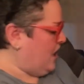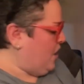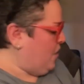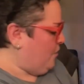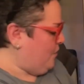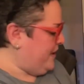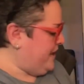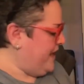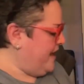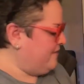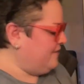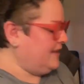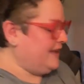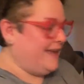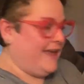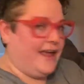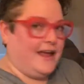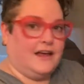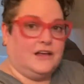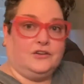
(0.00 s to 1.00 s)
We have the
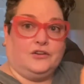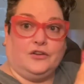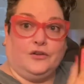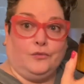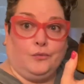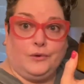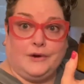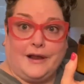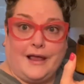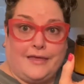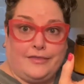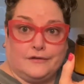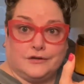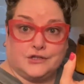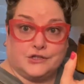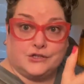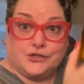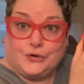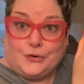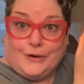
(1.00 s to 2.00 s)
candle and there's a
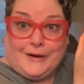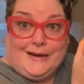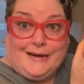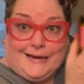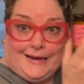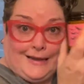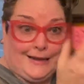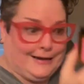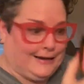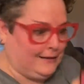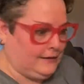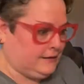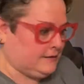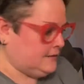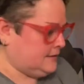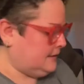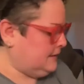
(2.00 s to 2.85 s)
treat in it